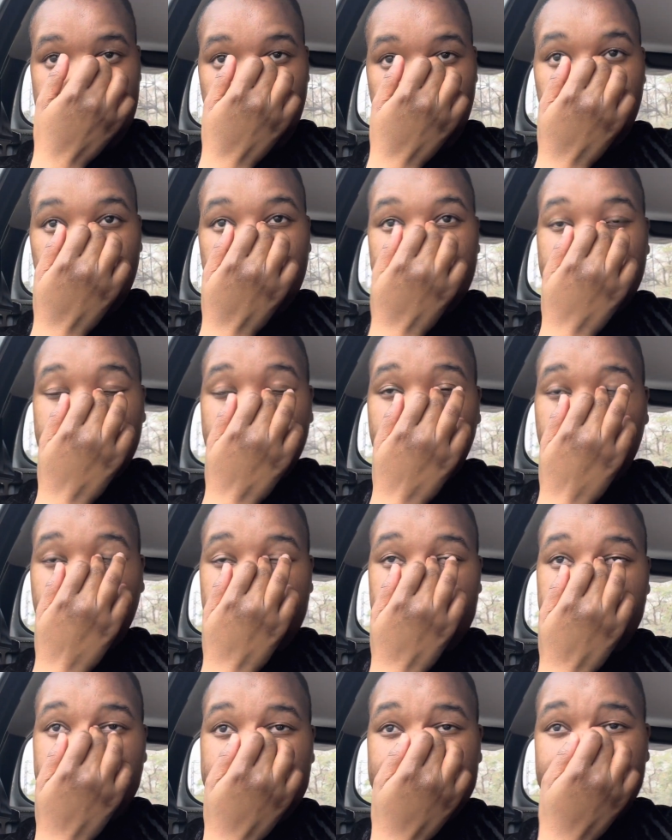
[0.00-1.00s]
which we
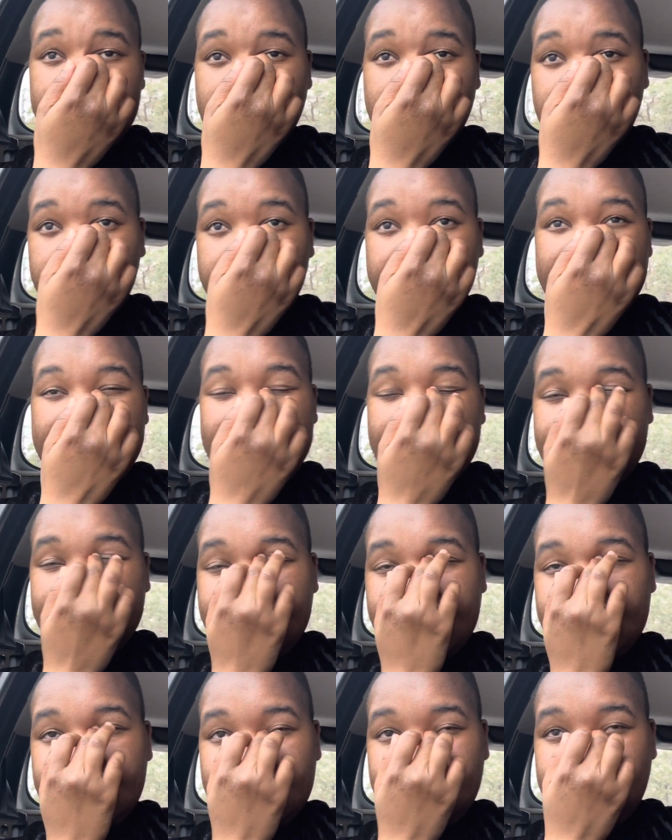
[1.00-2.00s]
are planning to buy
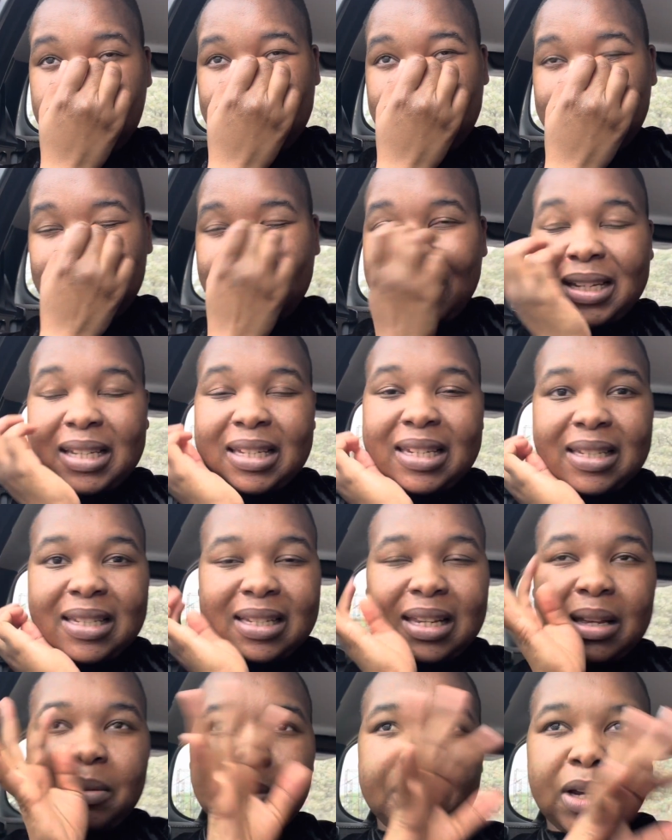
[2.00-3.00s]
like maybe in
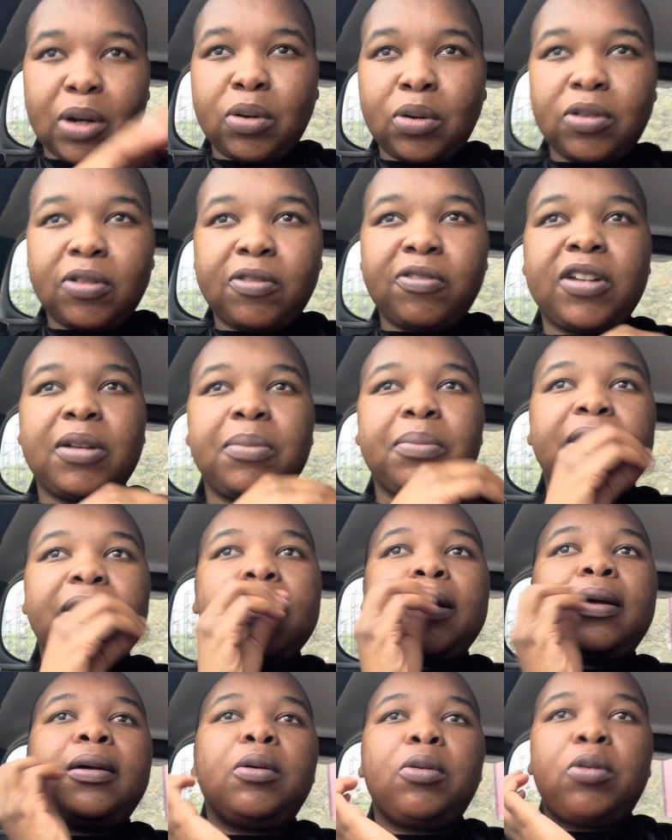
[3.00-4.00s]
December or
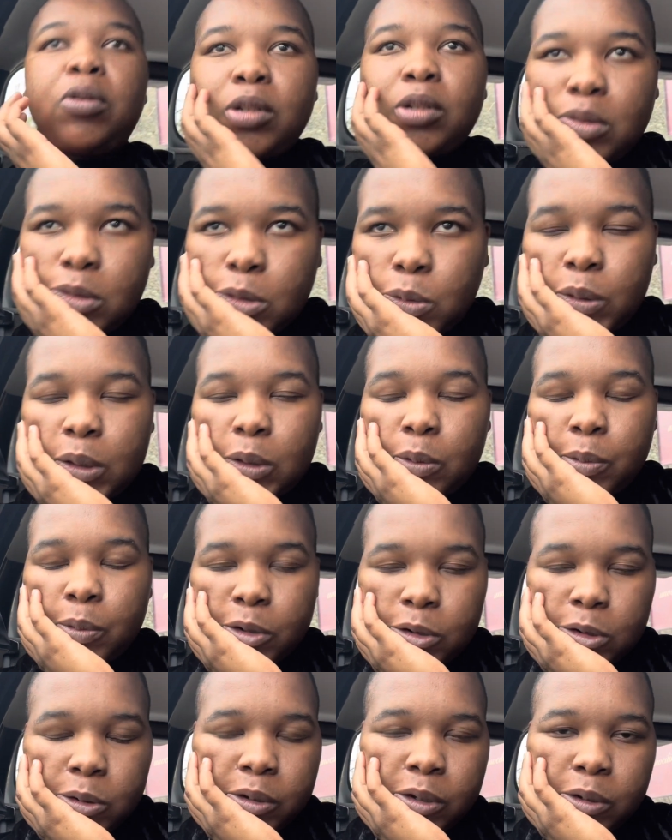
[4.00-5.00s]
November because we will be
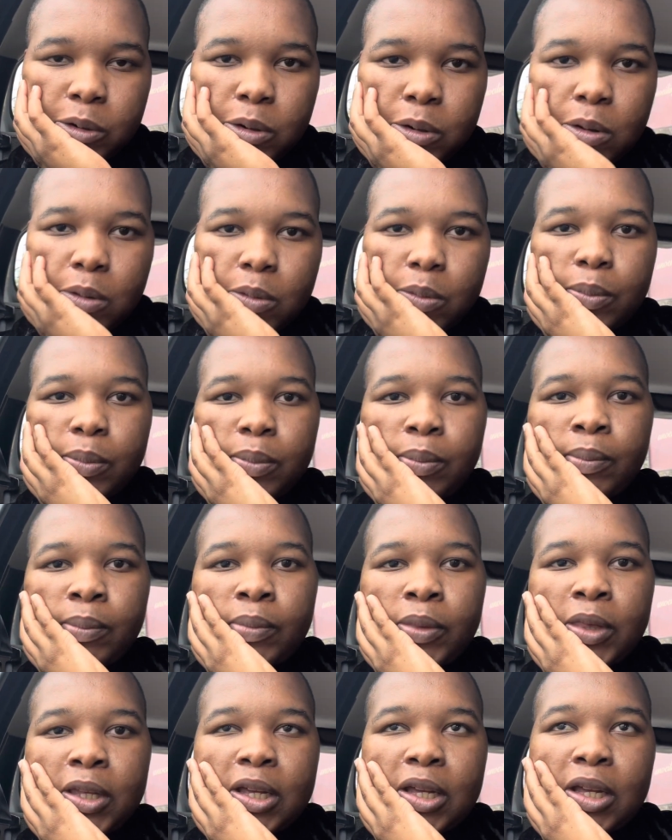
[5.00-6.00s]
going home.
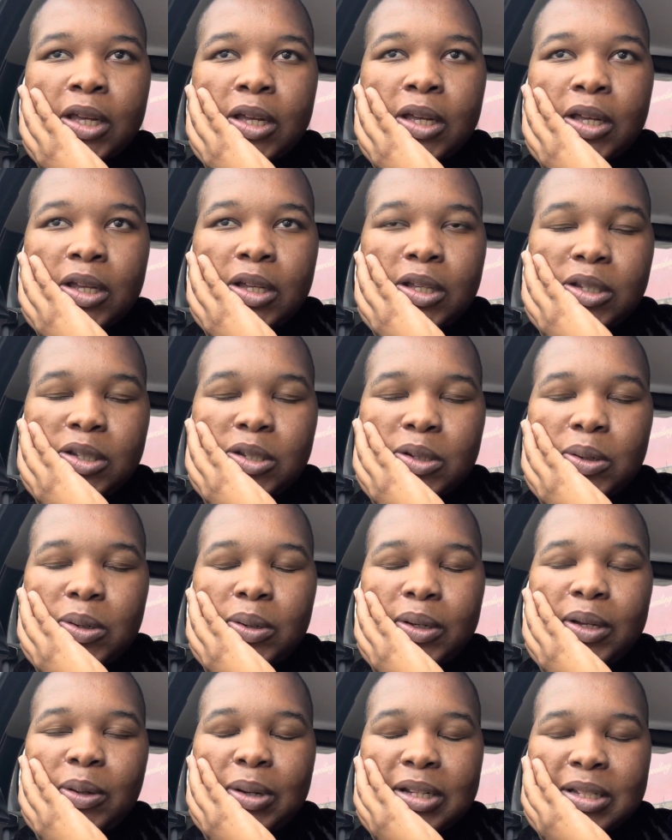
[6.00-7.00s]
So
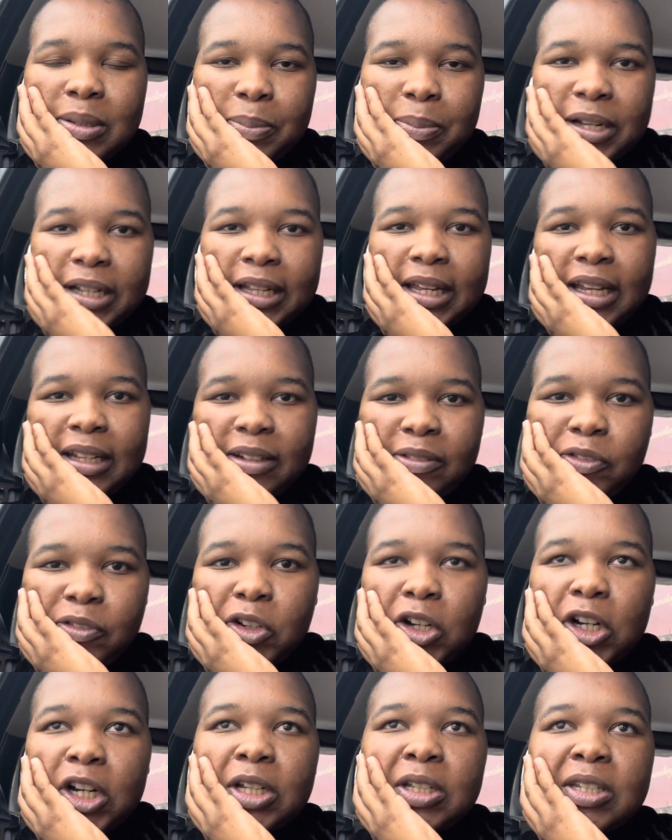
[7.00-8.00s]
it was a bargain for
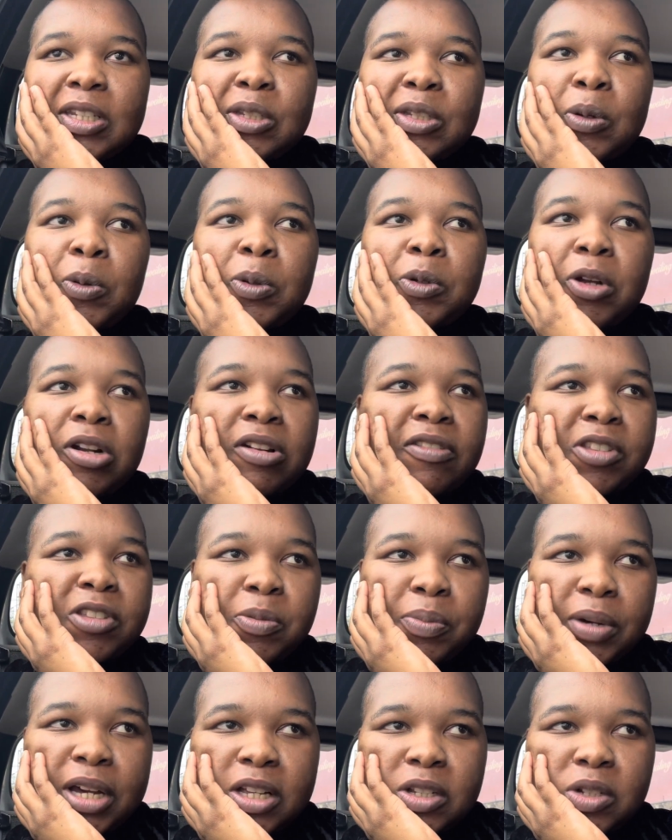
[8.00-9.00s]
us, so we don't have to
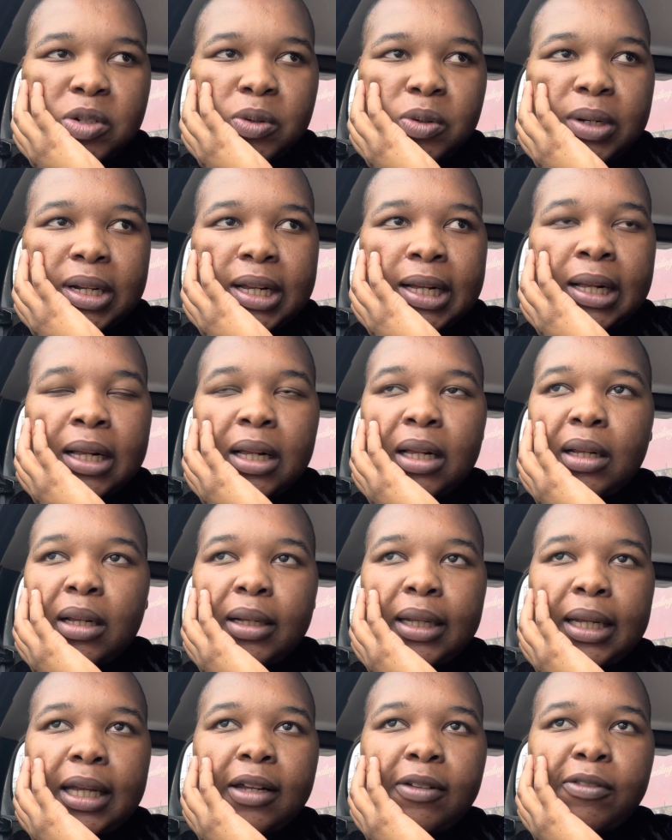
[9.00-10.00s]
buy a stroller
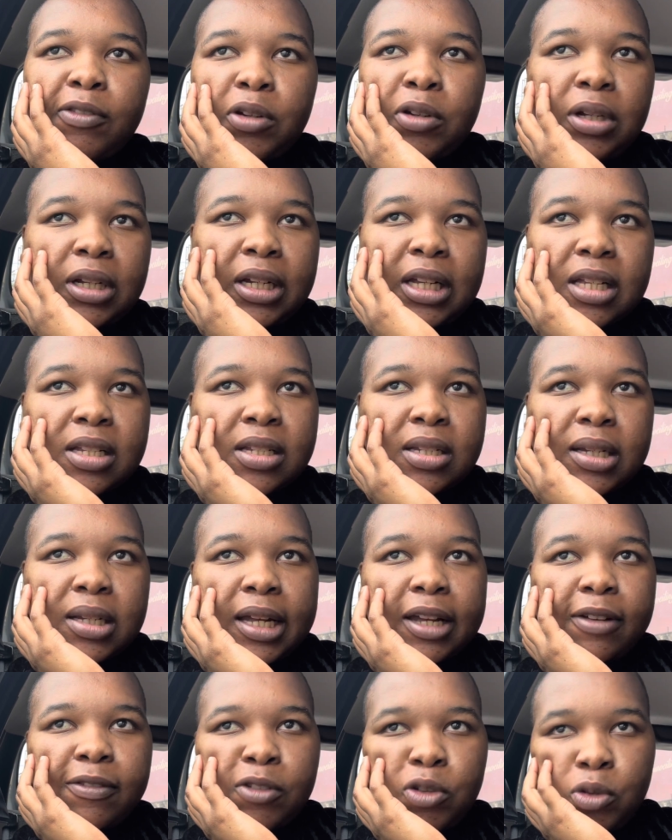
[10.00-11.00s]
like for the next
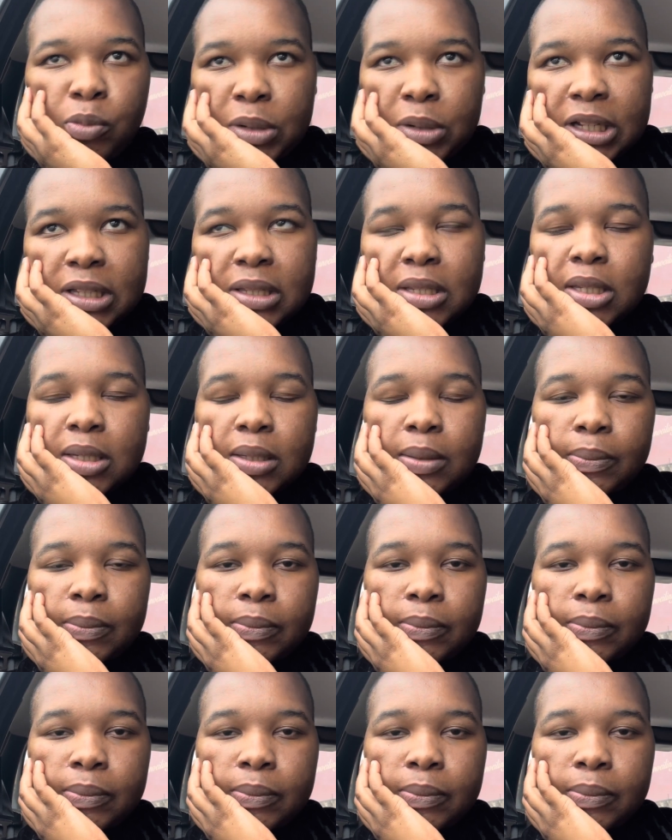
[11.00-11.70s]
like few months.